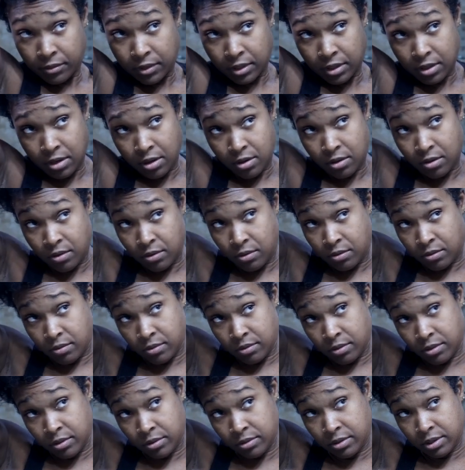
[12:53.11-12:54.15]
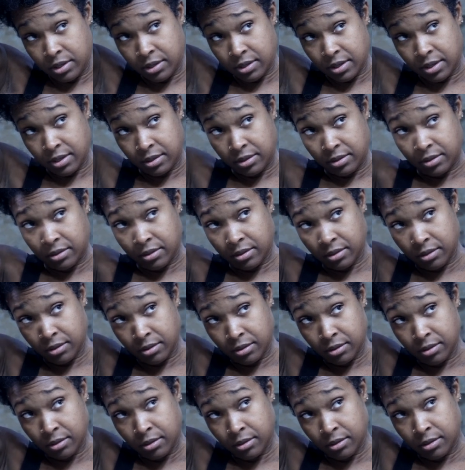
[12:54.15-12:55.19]
So, you see this?
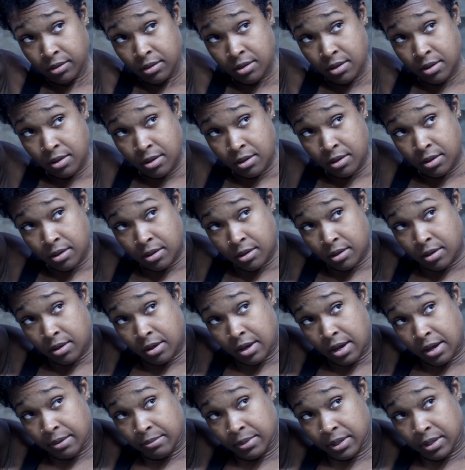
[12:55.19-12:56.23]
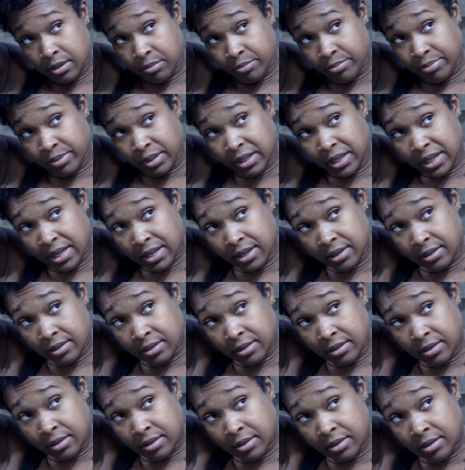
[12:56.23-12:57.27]
I'm going to
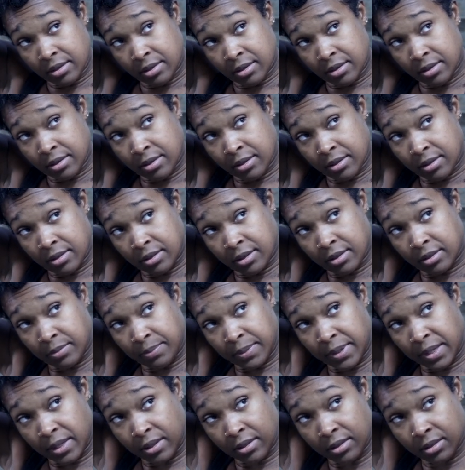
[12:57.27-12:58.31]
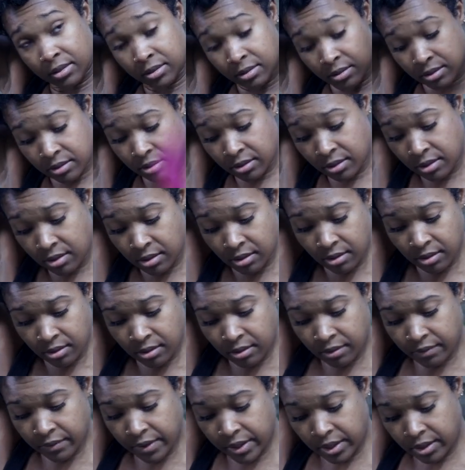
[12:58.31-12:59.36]
blend this piece
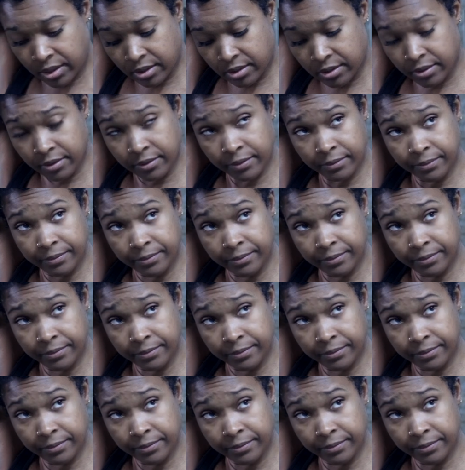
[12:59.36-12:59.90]
right here.